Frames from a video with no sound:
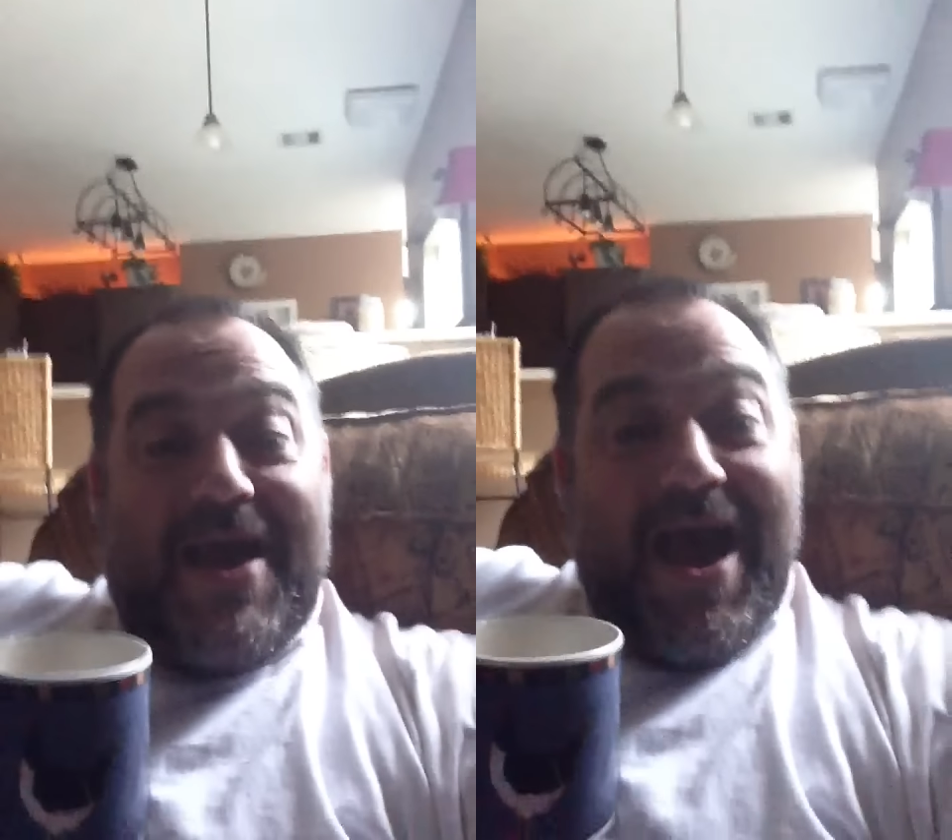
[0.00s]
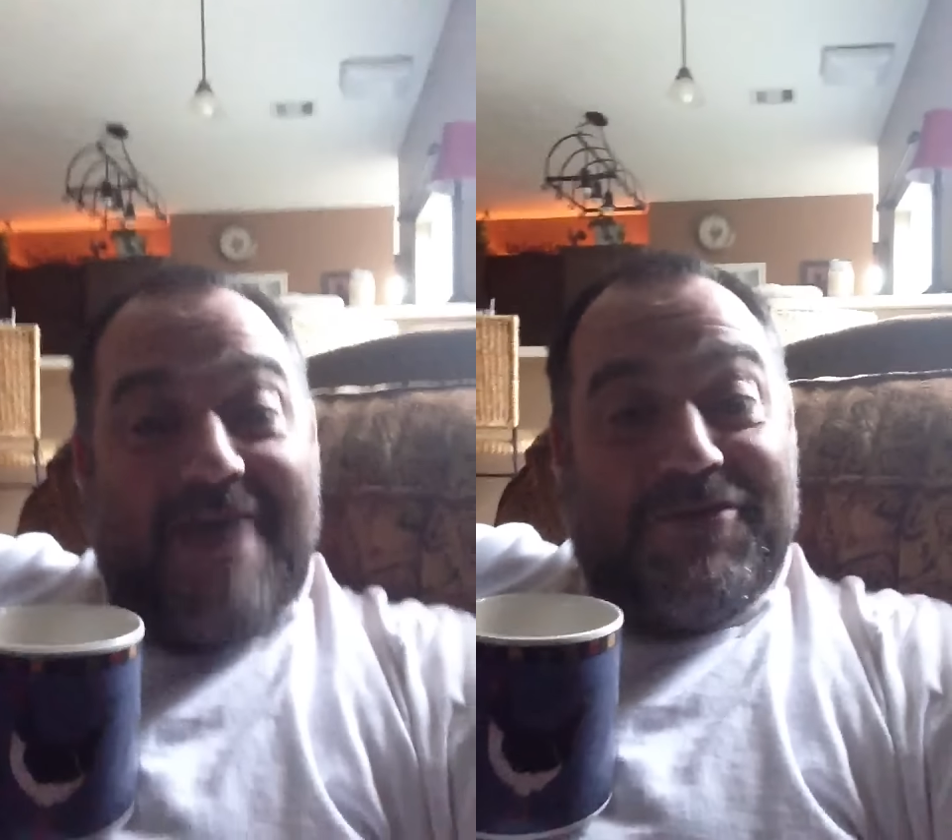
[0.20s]
you
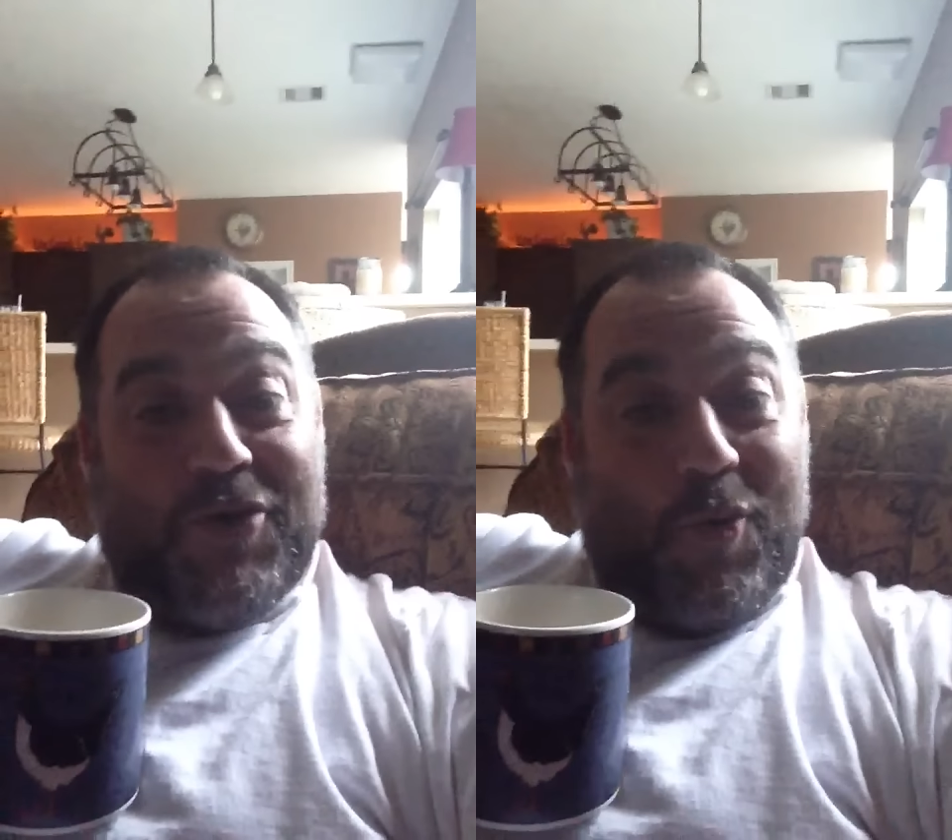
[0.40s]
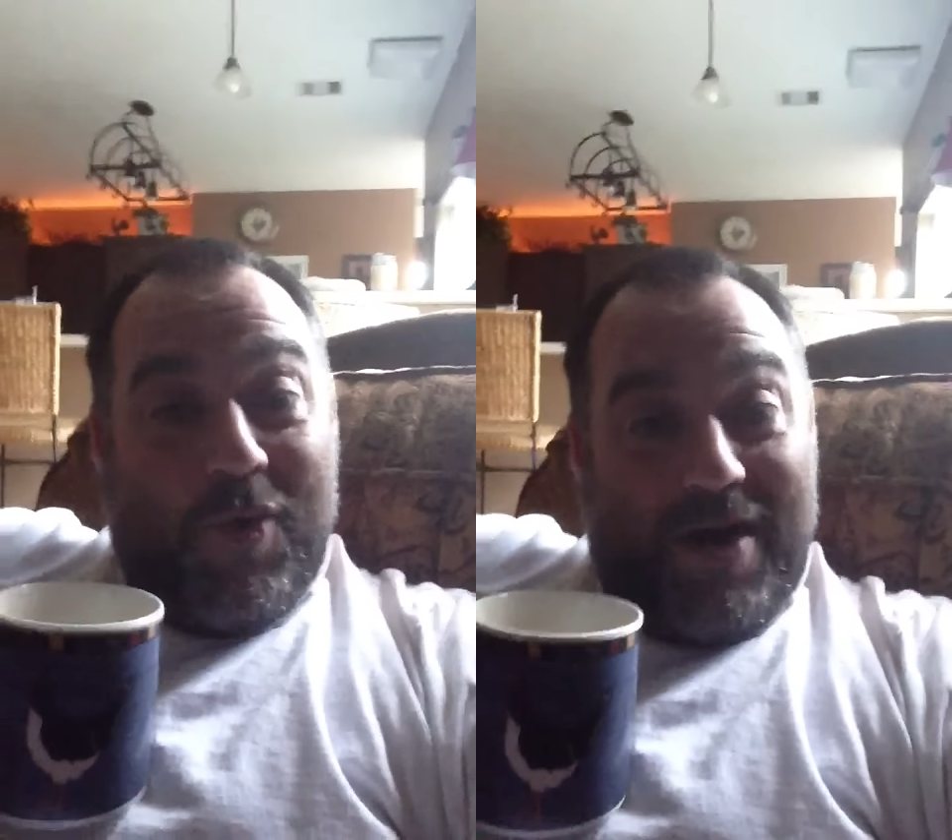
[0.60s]
have in
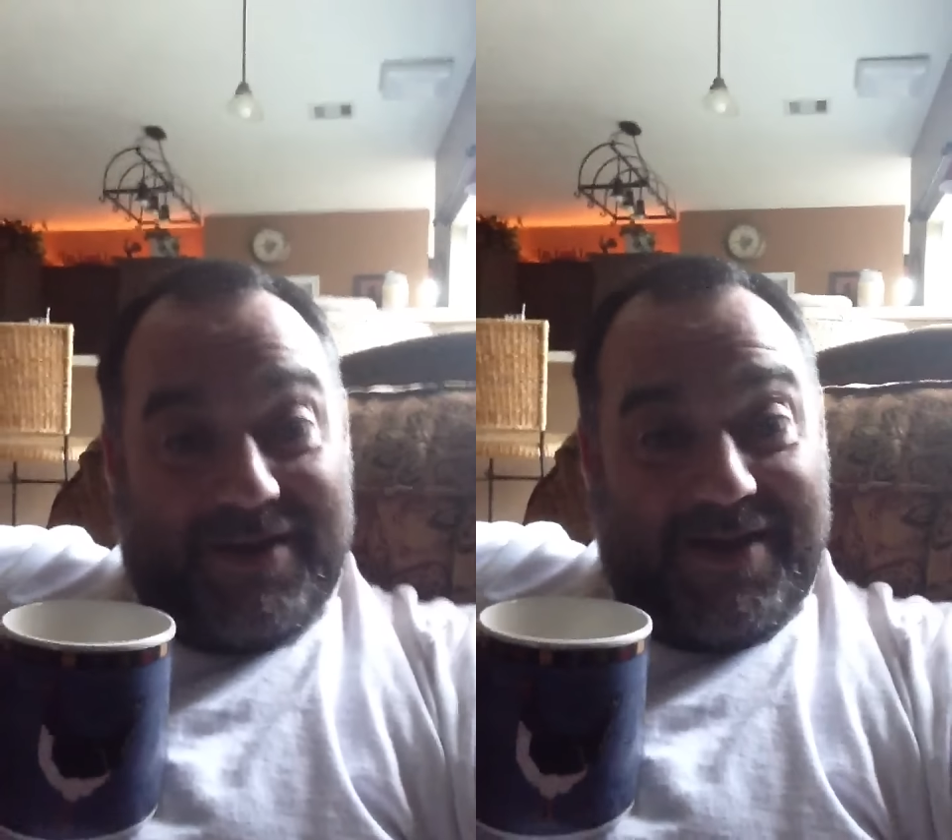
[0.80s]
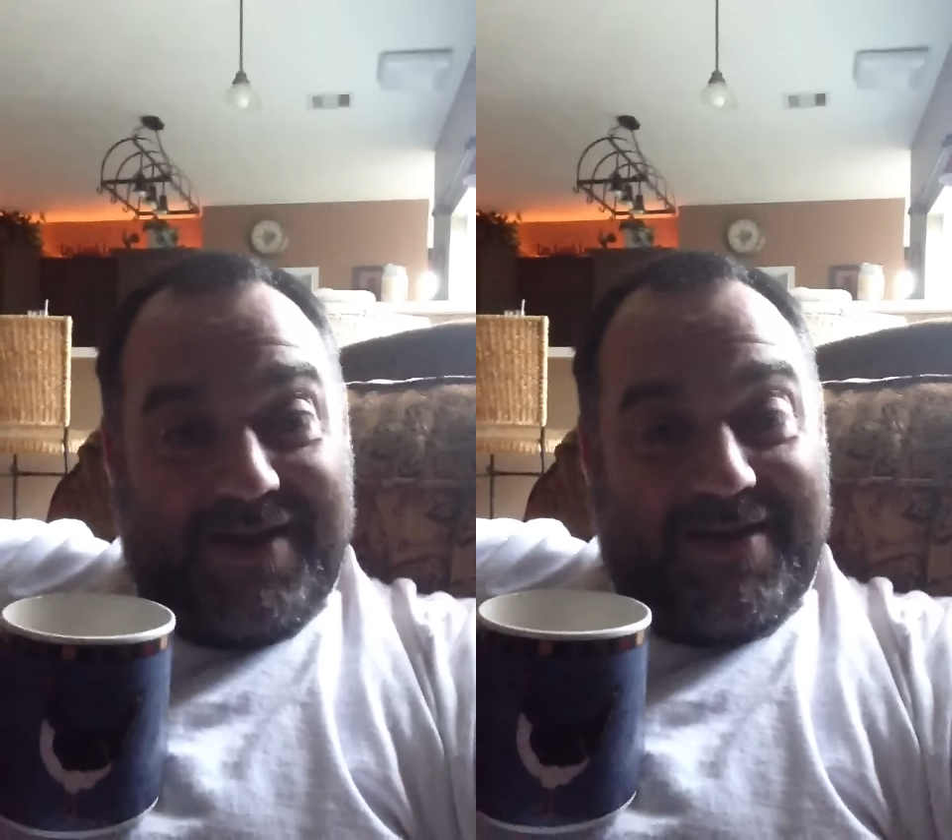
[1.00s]
your
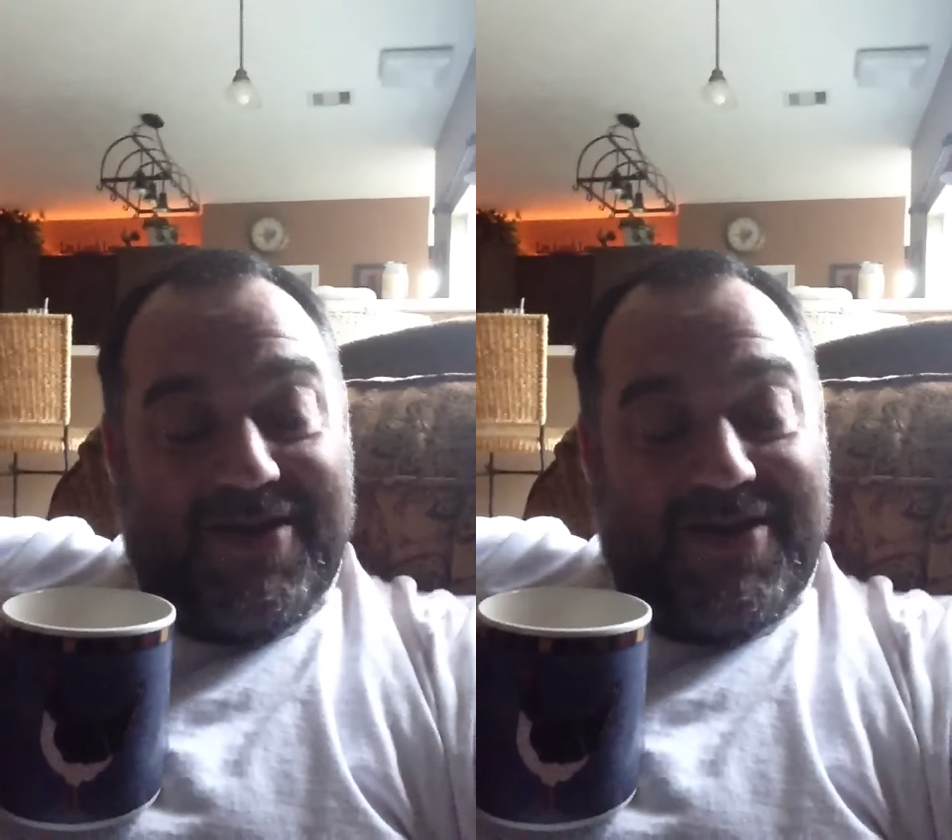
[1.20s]
wallet